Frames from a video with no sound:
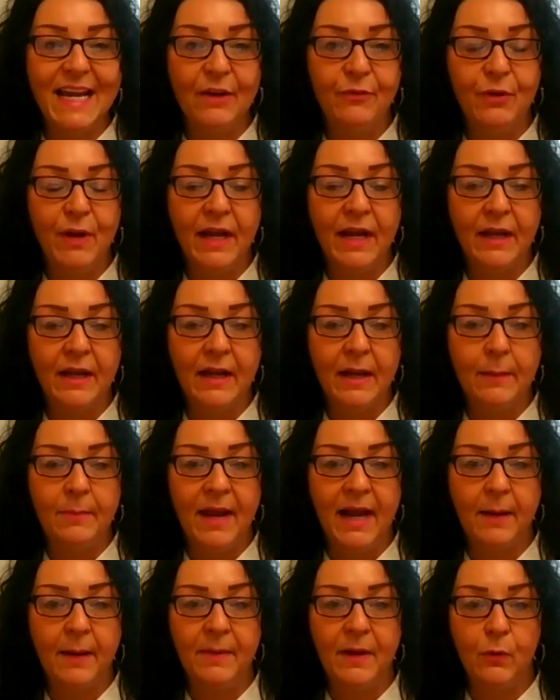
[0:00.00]
if you had an
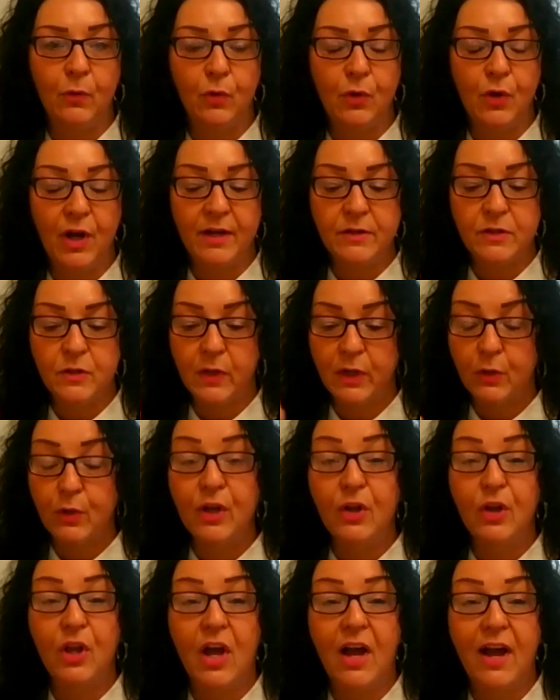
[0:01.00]
IPAC manual or not. So I
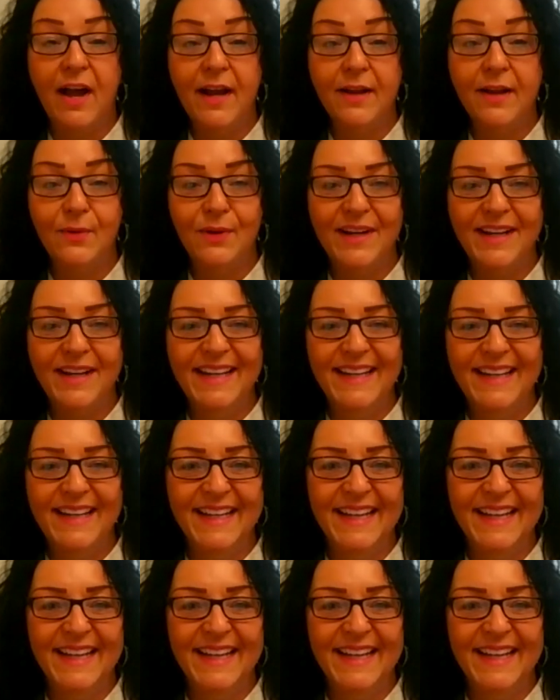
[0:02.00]
could have lied, right?